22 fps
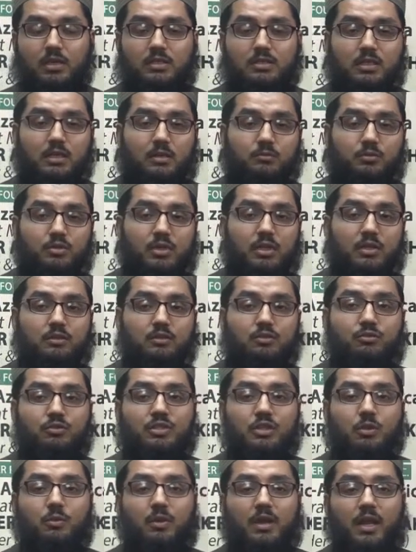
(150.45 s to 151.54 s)
Sheikh Abdullah
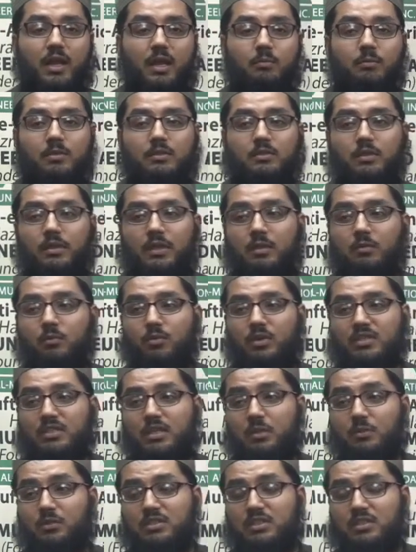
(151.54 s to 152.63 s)
Andalusi, what happened to him
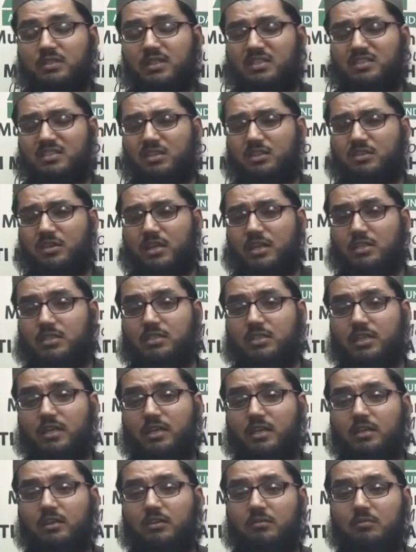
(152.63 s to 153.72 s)
was he was such a great
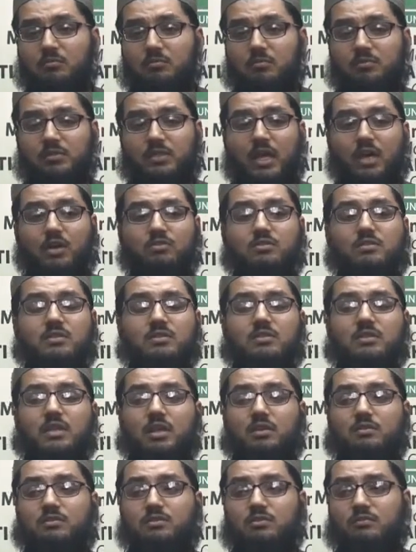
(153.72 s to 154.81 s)
sheikh, thousands
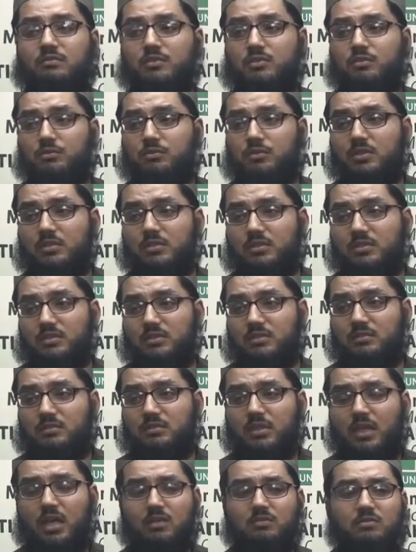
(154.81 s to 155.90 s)
of students,
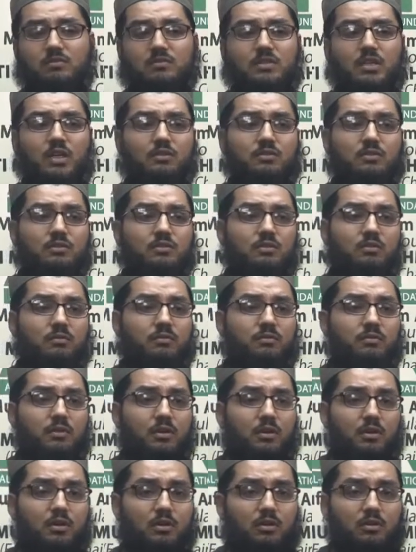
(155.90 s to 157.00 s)
thousands of
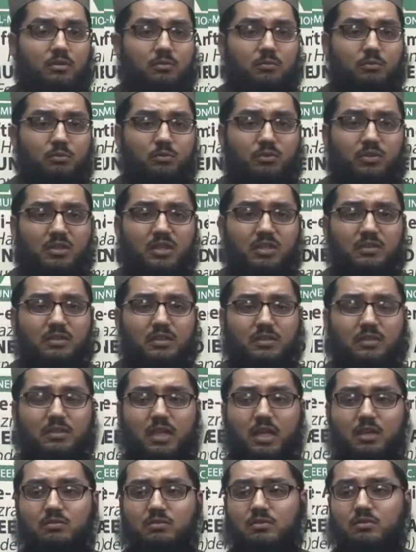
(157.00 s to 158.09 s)
murid,
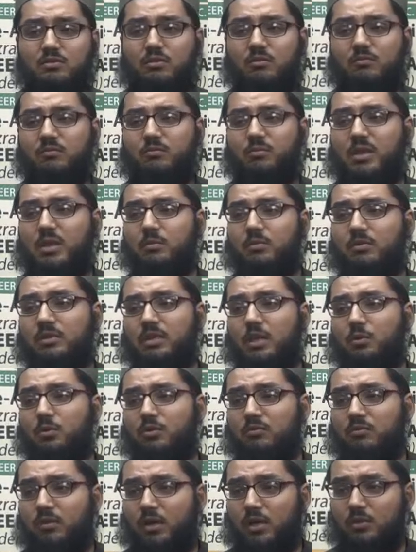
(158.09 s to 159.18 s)
and thousands of people that
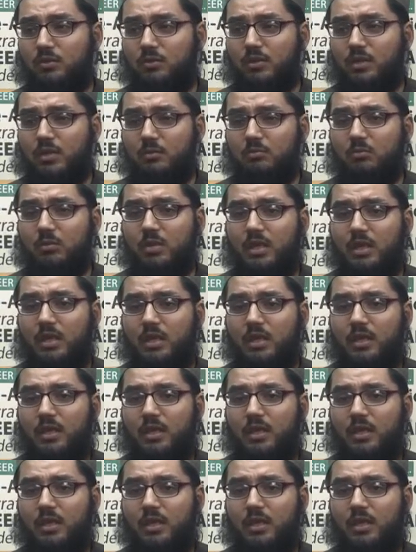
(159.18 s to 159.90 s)
would follow him,